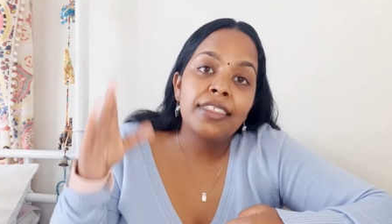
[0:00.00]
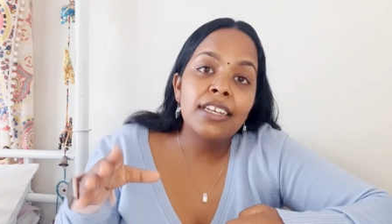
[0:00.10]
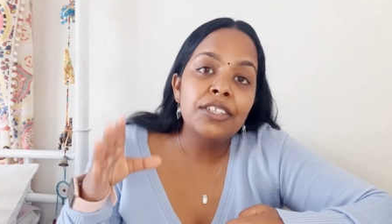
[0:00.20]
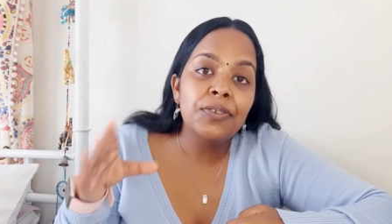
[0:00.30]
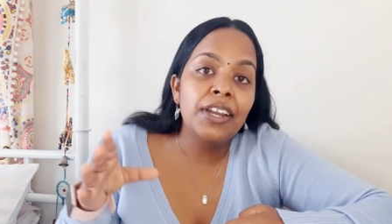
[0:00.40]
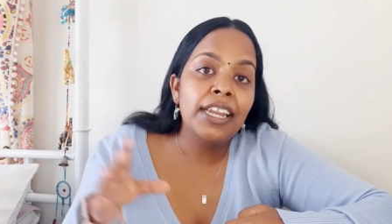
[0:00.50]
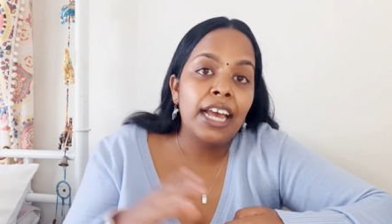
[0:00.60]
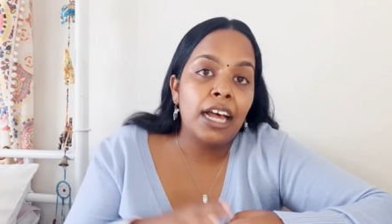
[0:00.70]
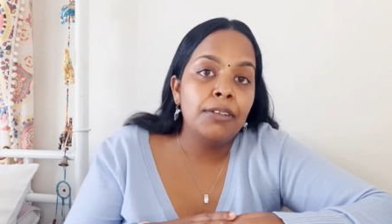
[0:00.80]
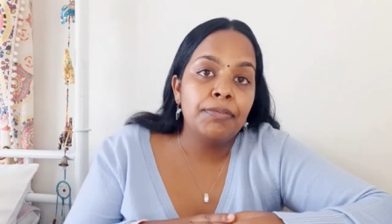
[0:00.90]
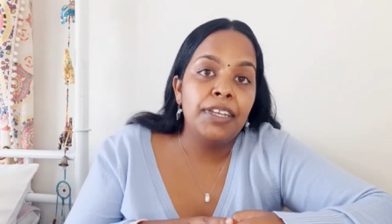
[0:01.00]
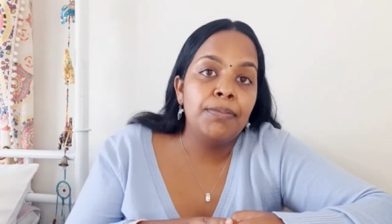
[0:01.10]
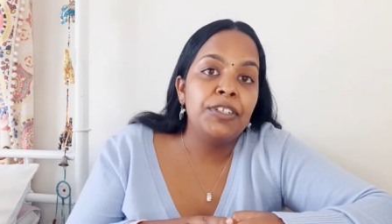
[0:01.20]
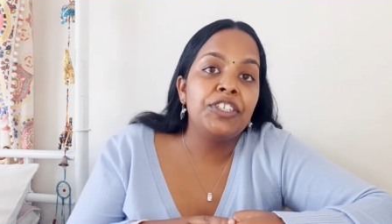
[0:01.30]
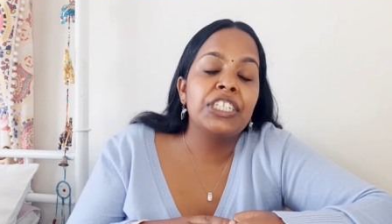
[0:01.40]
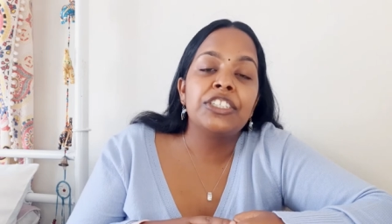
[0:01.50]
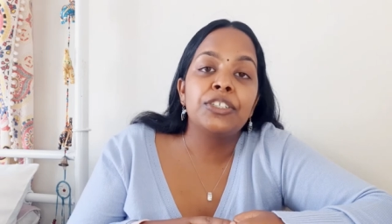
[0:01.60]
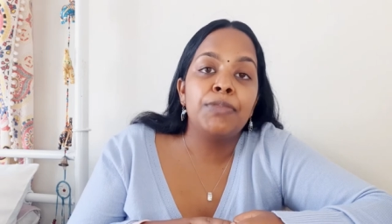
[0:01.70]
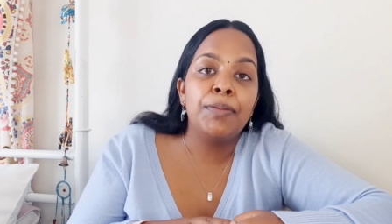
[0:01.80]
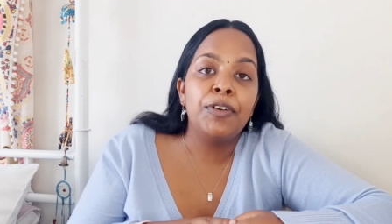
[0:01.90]
This really helped me in matric
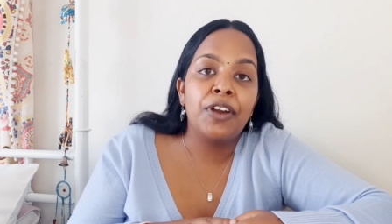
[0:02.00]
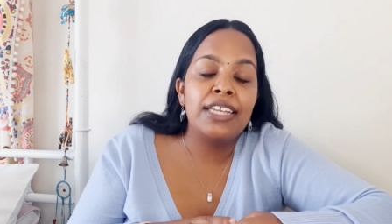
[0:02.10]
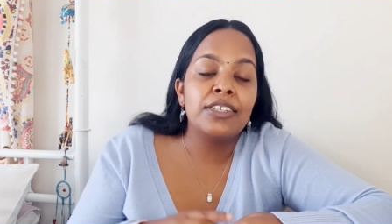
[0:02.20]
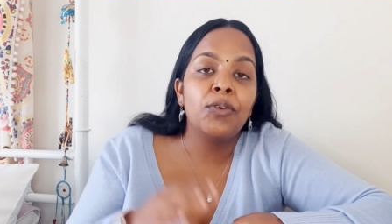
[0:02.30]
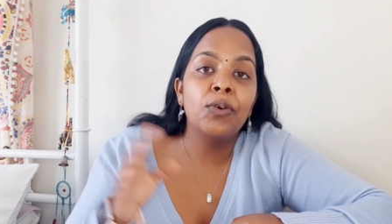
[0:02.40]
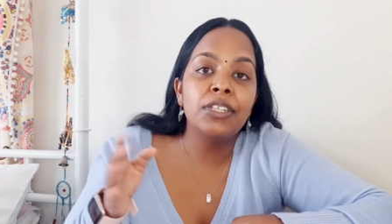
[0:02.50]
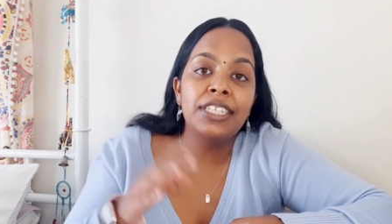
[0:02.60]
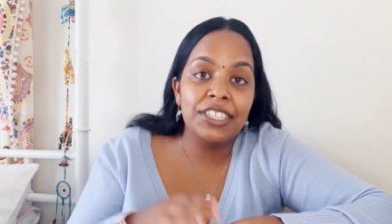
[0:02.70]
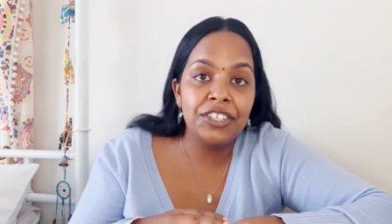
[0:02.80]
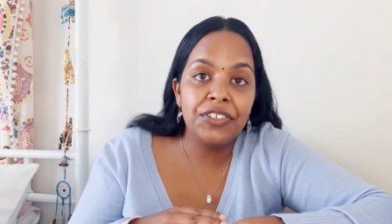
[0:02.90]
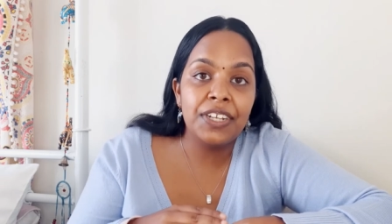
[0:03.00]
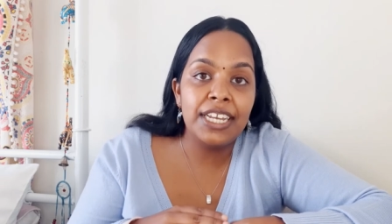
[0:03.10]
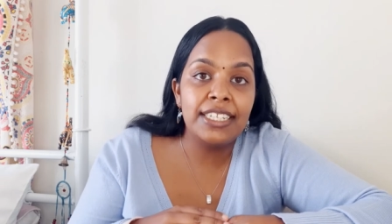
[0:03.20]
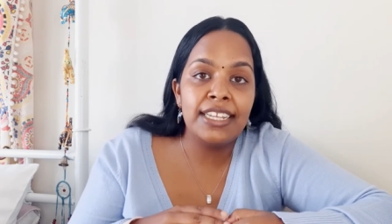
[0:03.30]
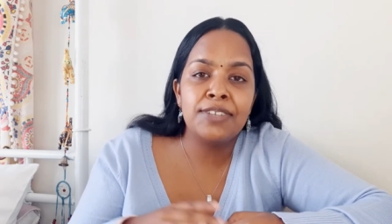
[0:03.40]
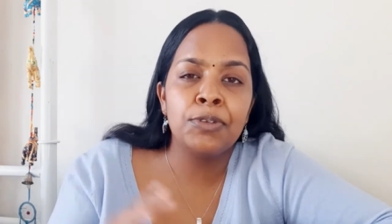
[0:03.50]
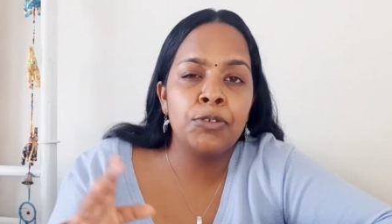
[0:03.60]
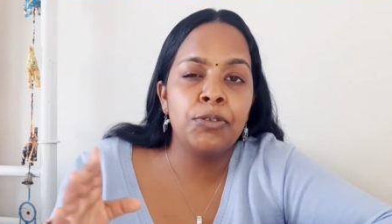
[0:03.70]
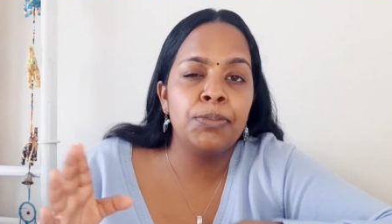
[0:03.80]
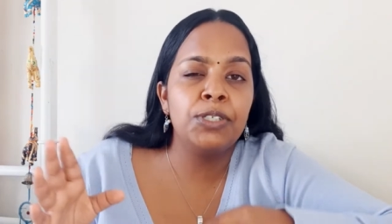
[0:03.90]
to memorize all the history essays
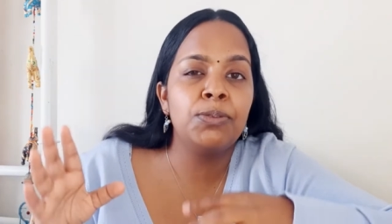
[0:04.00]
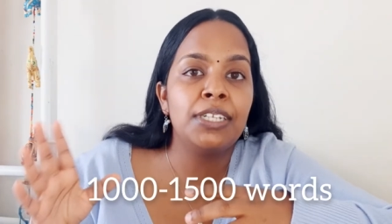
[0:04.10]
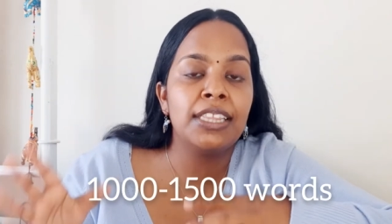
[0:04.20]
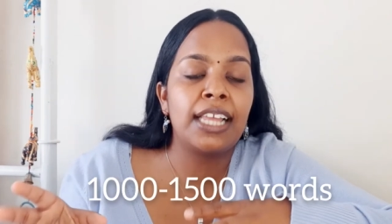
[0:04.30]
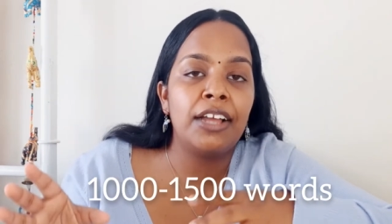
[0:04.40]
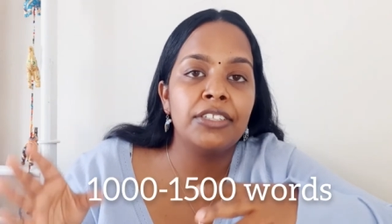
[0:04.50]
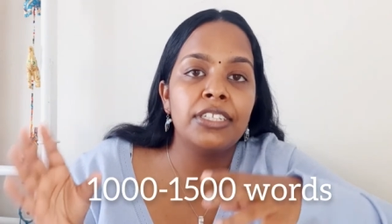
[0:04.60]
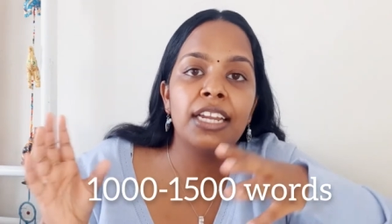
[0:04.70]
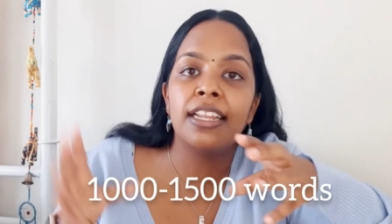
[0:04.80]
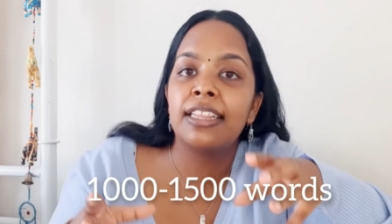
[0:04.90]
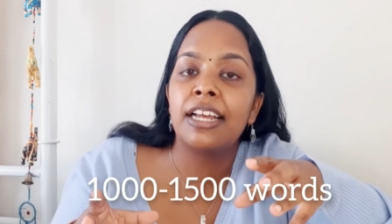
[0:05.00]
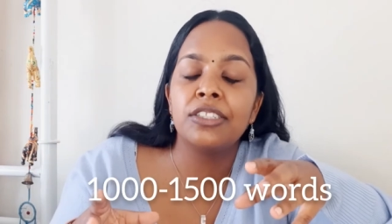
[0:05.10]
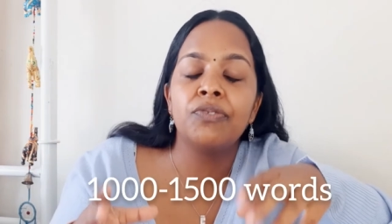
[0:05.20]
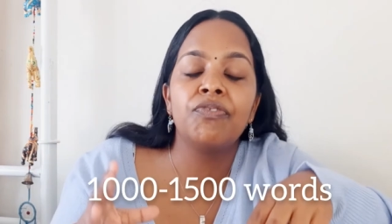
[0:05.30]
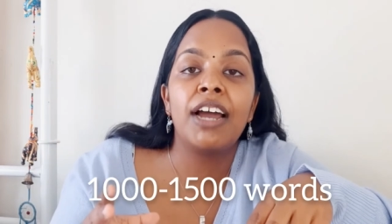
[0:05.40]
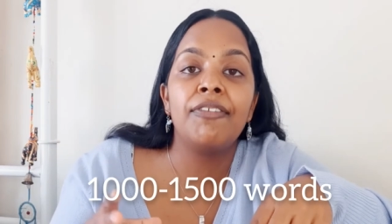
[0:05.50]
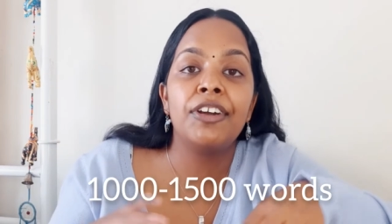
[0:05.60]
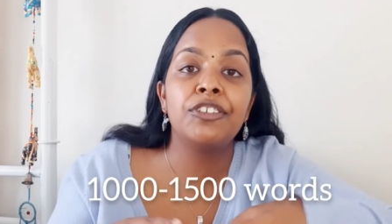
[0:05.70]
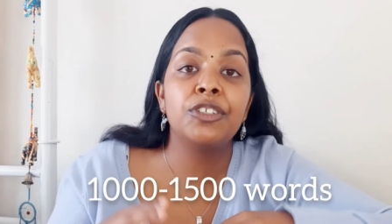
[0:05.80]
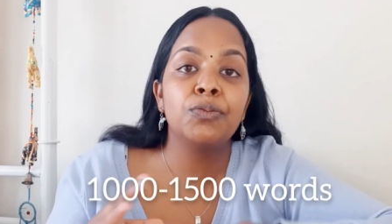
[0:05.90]
which were between a thousand and a thousand five
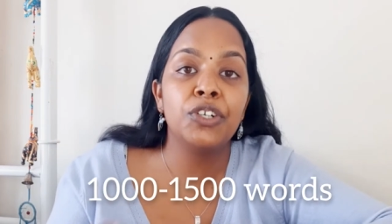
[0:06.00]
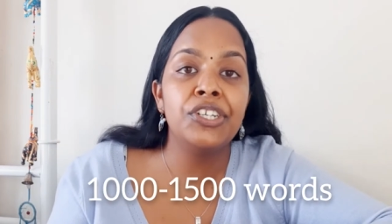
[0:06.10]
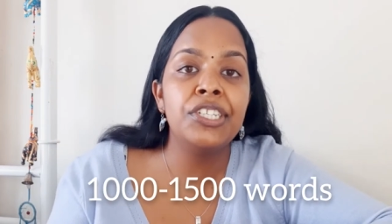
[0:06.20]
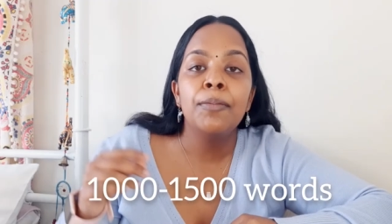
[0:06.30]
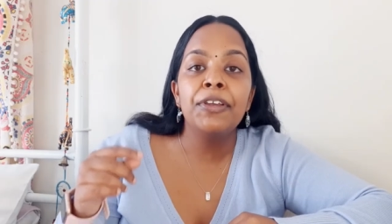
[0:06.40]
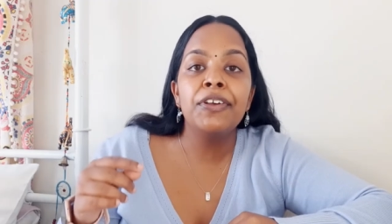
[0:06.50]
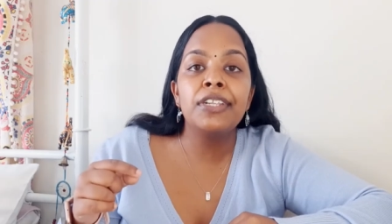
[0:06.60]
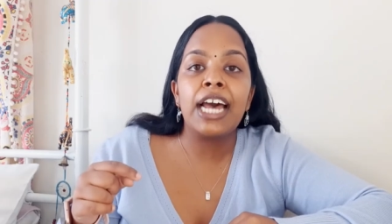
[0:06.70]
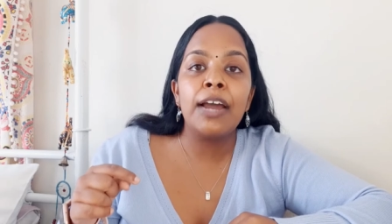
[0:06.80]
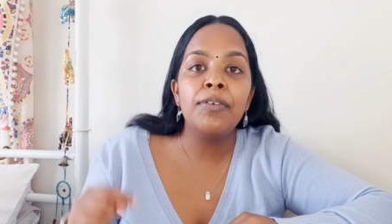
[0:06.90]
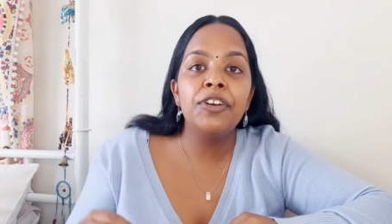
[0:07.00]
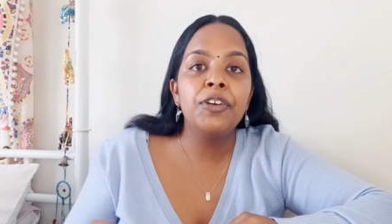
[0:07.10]
hundred words because I would